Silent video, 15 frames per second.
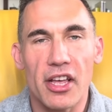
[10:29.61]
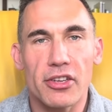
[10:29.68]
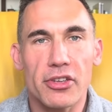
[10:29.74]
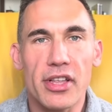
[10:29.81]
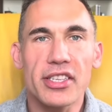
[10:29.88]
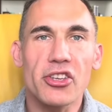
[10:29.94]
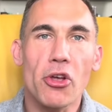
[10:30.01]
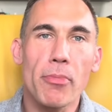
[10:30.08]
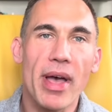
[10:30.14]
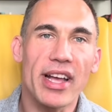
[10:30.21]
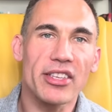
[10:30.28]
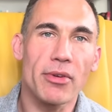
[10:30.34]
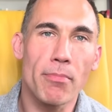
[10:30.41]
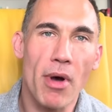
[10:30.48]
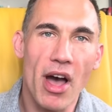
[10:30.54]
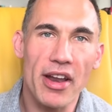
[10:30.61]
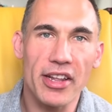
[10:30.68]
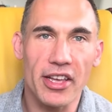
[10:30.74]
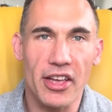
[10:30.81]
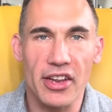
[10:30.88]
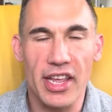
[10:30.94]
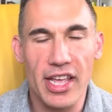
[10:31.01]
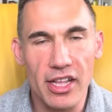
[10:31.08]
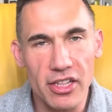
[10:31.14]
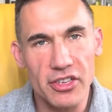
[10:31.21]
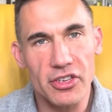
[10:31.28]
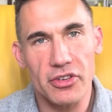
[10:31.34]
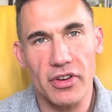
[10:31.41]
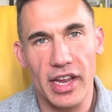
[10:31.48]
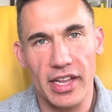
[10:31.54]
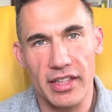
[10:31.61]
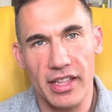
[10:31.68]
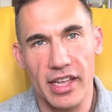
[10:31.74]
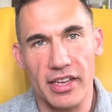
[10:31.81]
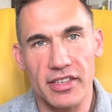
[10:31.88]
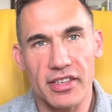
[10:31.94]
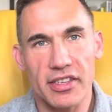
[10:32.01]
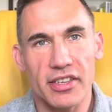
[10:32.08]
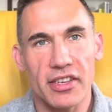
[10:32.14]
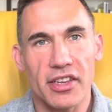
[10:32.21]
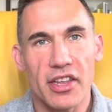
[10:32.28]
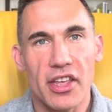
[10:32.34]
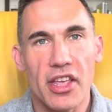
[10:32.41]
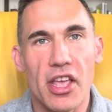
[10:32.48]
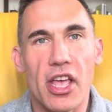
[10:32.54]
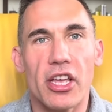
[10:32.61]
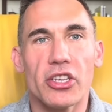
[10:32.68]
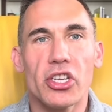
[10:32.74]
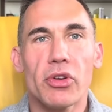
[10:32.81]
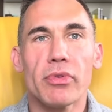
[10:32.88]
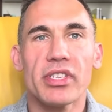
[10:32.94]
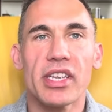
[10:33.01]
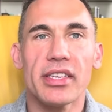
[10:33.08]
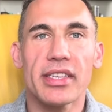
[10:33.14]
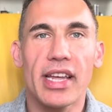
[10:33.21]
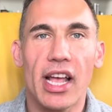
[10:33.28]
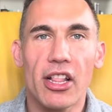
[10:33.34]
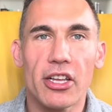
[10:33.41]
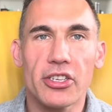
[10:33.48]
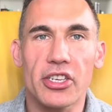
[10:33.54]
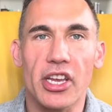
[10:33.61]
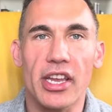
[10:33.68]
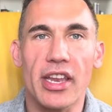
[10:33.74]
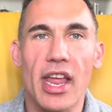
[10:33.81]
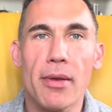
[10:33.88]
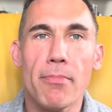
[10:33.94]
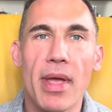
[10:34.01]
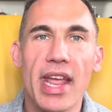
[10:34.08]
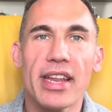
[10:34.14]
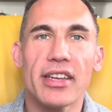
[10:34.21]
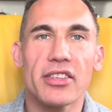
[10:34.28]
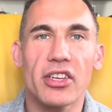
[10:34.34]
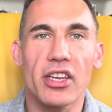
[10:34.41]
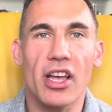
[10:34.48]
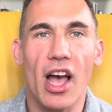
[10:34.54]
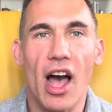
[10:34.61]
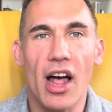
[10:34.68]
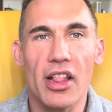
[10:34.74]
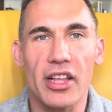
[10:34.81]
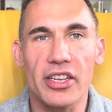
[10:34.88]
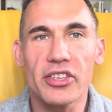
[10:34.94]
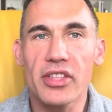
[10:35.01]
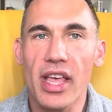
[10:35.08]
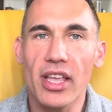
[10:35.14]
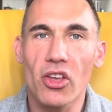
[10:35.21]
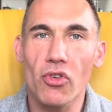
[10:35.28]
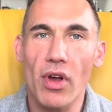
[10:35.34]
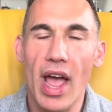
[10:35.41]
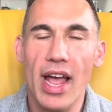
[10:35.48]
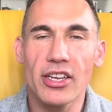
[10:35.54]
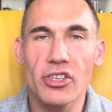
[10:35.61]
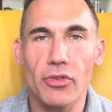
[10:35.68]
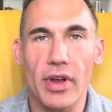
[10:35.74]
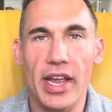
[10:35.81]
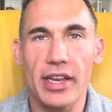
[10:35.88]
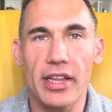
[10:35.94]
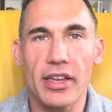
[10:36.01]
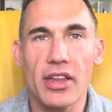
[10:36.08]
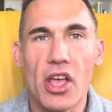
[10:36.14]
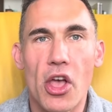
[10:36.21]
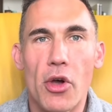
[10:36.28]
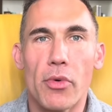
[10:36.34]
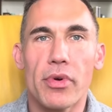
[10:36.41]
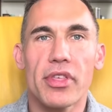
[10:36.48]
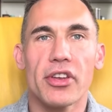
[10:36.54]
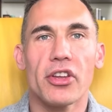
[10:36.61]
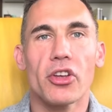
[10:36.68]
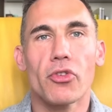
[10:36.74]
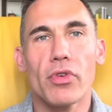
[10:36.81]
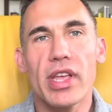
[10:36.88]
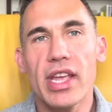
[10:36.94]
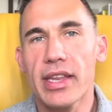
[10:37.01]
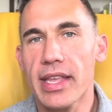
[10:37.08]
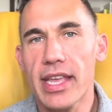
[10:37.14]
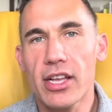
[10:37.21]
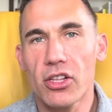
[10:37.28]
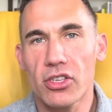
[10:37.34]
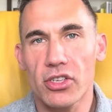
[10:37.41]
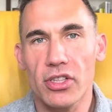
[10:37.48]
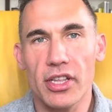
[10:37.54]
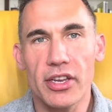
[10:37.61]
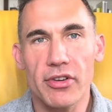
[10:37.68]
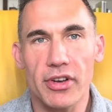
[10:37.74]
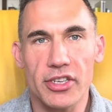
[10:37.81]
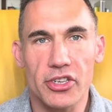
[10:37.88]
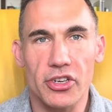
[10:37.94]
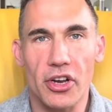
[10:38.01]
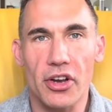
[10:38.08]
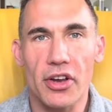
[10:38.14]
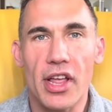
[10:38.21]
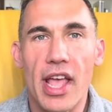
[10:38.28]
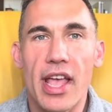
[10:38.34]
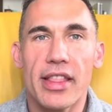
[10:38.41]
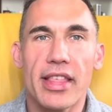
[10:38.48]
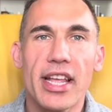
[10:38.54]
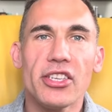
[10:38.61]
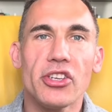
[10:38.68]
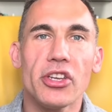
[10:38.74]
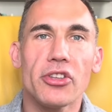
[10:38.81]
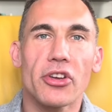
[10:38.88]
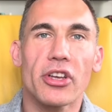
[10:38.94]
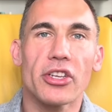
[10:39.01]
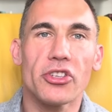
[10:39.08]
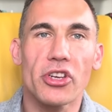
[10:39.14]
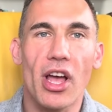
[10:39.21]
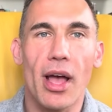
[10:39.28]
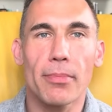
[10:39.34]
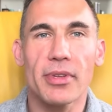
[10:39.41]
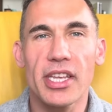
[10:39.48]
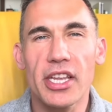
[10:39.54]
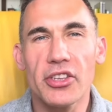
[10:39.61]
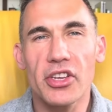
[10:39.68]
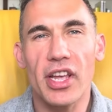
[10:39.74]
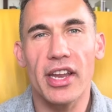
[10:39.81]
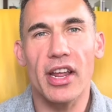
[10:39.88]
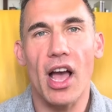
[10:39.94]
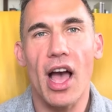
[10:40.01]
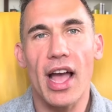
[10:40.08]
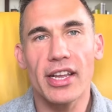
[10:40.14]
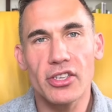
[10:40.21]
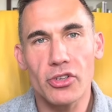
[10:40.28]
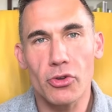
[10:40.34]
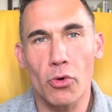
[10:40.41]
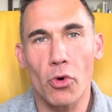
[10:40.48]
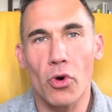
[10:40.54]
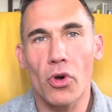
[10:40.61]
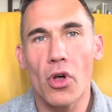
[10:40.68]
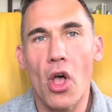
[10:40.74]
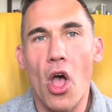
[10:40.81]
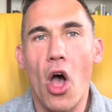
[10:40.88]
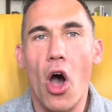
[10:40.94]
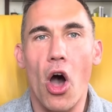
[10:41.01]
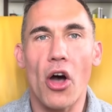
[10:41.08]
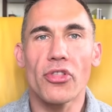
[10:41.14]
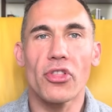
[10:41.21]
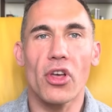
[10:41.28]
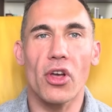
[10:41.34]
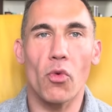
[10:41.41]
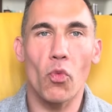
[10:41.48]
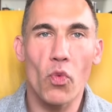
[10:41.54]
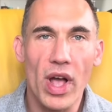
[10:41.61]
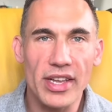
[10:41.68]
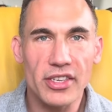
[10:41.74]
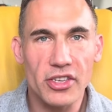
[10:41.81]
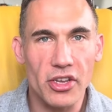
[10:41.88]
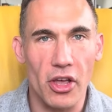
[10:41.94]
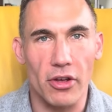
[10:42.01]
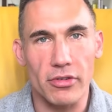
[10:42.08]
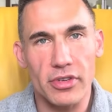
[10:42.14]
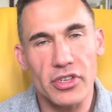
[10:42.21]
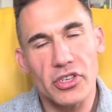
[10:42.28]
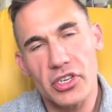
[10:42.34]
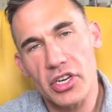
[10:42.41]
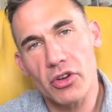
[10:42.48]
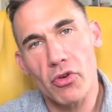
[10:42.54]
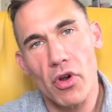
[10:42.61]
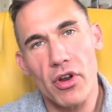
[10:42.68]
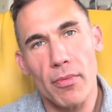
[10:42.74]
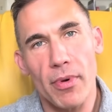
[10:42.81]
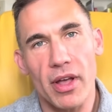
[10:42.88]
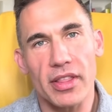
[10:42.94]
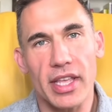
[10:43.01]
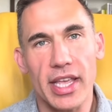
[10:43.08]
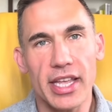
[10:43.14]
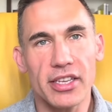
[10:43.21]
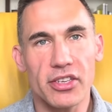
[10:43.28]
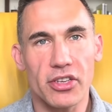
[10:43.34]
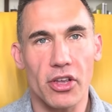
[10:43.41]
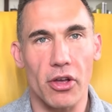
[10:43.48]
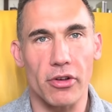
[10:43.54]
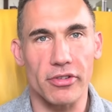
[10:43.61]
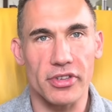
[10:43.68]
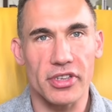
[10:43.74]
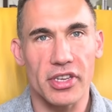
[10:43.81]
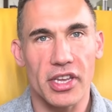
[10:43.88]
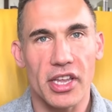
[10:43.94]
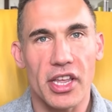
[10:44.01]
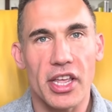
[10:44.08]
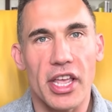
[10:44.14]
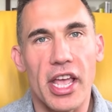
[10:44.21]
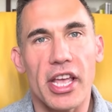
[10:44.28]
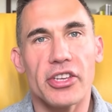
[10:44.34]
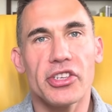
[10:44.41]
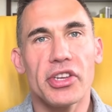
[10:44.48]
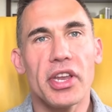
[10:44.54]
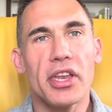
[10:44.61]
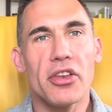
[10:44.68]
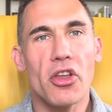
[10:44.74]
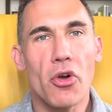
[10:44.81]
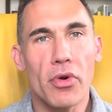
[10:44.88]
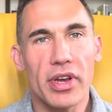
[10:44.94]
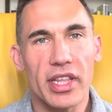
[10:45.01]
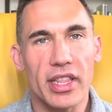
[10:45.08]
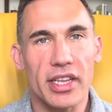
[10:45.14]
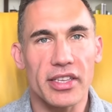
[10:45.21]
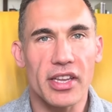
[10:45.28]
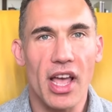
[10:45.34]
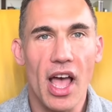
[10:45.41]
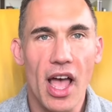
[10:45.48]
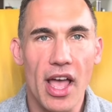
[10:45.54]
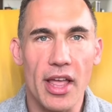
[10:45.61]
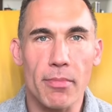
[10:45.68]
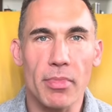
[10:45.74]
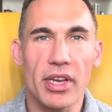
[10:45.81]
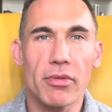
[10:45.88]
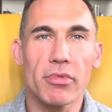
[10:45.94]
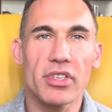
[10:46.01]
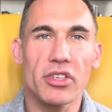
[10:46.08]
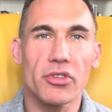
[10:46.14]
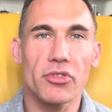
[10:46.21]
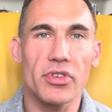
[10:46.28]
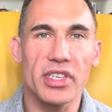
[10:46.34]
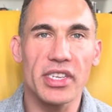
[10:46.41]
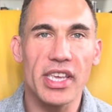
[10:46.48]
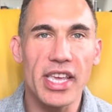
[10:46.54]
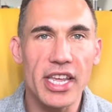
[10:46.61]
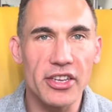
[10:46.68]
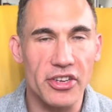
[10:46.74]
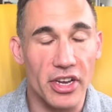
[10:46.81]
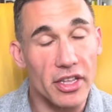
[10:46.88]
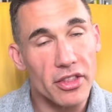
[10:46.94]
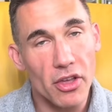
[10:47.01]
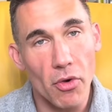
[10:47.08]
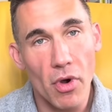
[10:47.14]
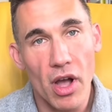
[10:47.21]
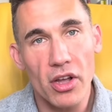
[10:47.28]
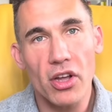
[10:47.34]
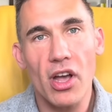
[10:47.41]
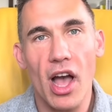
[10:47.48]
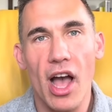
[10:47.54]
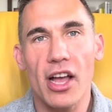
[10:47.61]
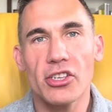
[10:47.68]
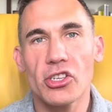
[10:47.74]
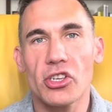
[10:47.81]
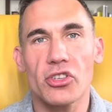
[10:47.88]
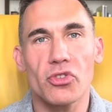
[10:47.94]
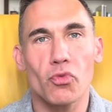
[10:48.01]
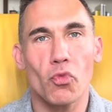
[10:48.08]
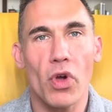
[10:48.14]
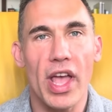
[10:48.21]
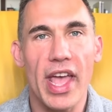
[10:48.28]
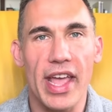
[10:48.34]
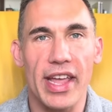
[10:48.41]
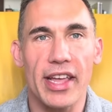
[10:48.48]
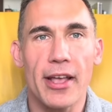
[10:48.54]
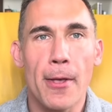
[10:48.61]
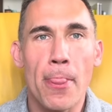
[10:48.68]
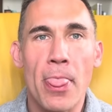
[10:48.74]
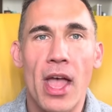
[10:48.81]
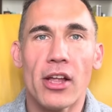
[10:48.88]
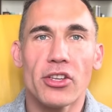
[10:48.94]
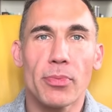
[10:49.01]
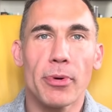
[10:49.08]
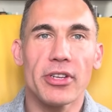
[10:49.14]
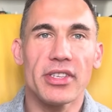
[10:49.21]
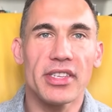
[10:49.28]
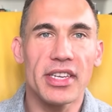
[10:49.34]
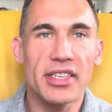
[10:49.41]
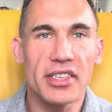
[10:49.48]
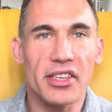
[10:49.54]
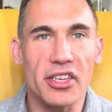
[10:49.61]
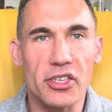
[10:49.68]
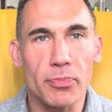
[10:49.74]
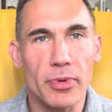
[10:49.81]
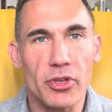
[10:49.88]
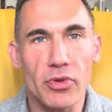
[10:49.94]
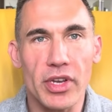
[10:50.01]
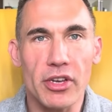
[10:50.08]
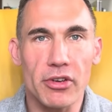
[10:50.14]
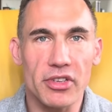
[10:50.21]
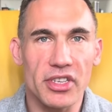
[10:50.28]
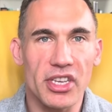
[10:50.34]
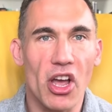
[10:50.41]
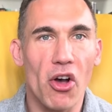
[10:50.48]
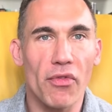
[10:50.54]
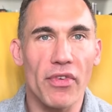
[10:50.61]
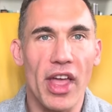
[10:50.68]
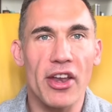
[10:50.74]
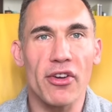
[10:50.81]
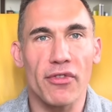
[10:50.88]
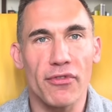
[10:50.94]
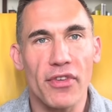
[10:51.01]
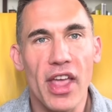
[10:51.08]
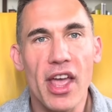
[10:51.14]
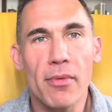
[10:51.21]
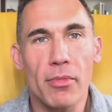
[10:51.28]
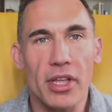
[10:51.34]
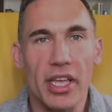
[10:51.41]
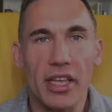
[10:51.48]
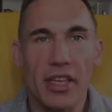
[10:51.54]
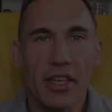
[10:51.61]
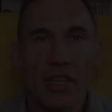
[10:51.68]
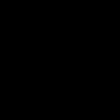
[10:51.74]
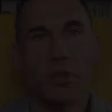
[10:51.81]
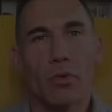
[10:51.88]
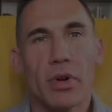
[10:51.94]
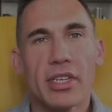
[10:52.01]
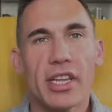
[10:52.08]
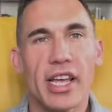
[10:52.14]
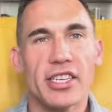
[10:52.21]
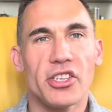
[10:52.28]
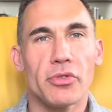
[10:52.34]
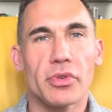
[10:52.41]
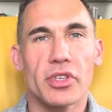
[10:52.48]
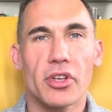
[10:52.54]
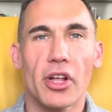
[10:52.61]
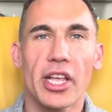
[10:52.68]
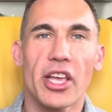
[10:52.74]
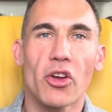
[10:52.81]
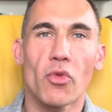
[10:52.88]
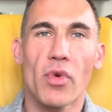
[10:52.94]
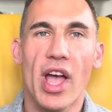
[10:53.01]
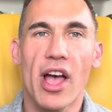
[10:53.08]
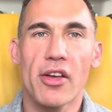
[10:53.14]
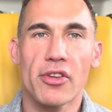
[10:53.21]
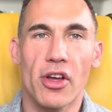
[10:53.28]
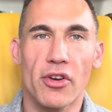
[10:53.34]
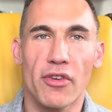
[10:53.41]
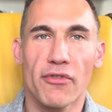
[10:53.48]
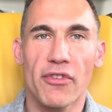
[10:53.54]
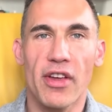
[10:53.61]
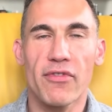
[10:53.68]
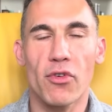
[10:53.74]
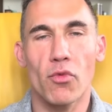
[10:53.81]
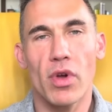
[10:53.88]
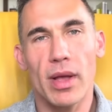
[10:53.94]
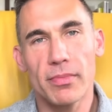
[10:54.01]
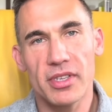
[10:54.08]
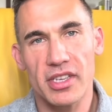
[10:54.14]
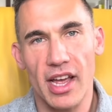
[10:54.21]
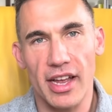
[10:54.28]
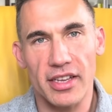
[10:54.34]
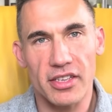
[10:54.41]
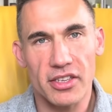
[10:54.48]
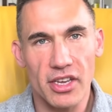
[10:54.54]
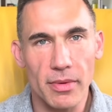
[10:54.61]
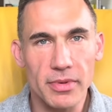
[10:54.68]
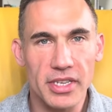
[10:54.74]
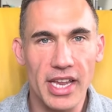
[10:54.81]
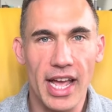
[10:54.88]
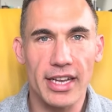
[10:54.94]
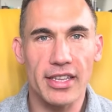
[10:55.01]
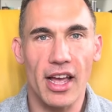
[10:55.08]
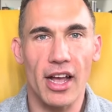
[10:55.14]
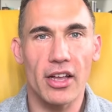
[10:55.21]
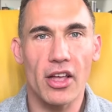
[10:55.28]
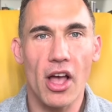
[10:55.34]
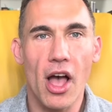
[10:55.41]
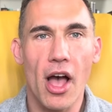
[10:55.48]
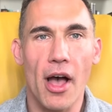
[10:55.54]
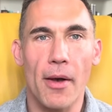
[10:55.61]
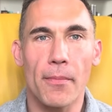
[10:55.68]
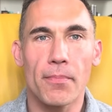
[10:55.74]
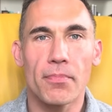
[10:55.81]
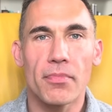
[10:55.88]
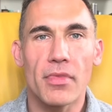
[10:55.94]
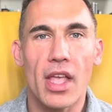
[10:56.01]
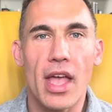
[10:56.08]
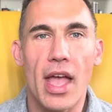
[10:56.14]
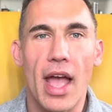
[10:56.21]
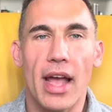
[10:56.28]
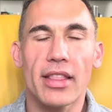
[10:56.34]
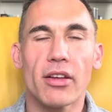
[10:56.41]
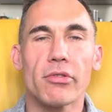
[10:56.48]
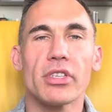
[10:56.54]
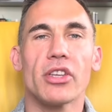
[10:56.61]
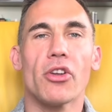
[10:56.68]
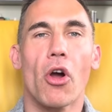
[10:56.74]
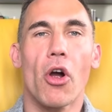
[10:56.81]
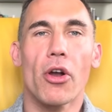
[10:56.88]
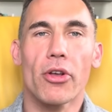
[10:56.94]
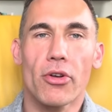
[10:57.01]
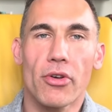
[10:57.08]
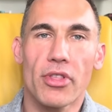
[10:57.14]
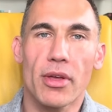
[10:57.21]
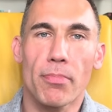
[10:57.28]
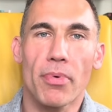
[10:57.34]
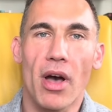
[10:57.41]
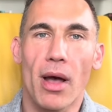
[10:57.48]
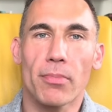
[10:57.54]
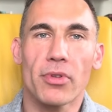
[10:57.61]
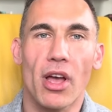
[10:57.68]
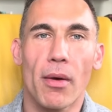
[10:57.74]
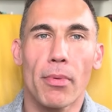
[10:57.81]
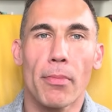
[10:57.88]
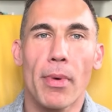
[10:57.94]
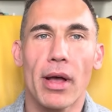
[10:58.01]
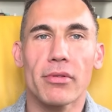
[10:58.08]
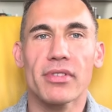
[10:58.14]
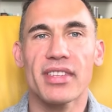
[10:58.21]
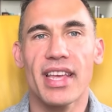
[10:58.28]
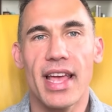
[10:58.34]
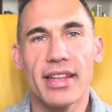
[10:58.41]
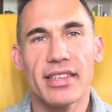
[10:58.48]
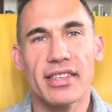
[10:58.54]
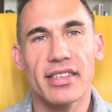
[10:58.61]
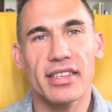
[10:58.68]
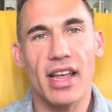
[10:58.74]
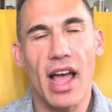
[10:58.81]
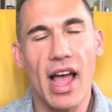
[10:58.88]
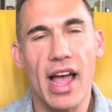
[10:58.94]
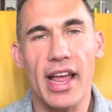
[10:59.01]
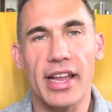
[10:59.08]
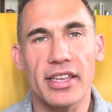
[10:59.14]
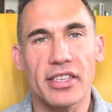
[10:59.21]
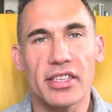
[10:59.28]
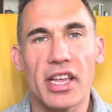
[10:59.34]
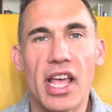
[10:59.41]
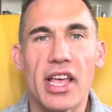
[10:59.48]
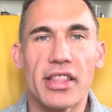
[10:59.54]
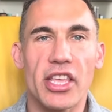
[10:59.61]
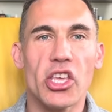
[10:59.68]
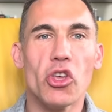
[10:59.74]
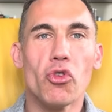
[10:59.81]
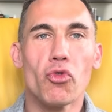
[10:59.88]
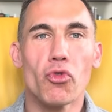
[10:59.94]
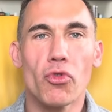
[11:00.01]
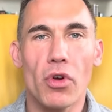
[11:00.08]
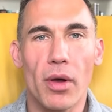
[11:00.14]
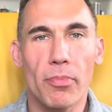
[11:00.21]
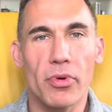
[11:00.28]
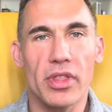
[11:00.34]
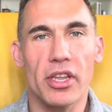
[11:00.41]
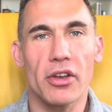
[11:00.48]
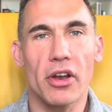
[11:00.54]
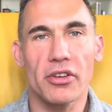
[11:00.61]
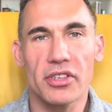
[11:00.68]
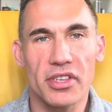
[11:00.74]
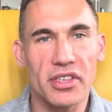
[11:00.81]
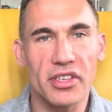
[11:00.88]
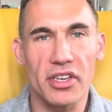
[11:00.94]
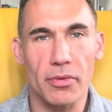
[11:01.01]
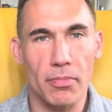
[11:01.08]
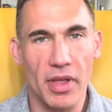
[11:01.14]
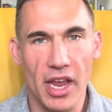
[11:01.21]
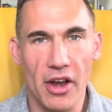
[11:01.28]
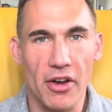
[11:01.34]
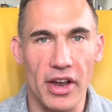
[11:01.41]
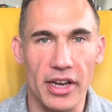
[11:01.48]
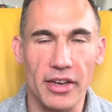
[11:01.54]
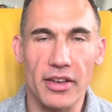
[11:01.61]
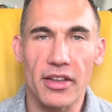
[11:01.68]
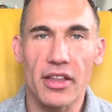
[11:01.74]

So let's go back to Monica to illustrate this. She was intelligent and made it to college, then graduated with a degree in English literature. Then she took a job teaching at a high school on the West Coast, and she had grown up on the East Coast. She didn't know it at the time, but it was a strategic, though unconscious, way to put distance between herself and her family. One day she was clicking around on her favorite website, Substack.com, and there was an article that popped up about 10 signs that you grew up with a narcissistic parent.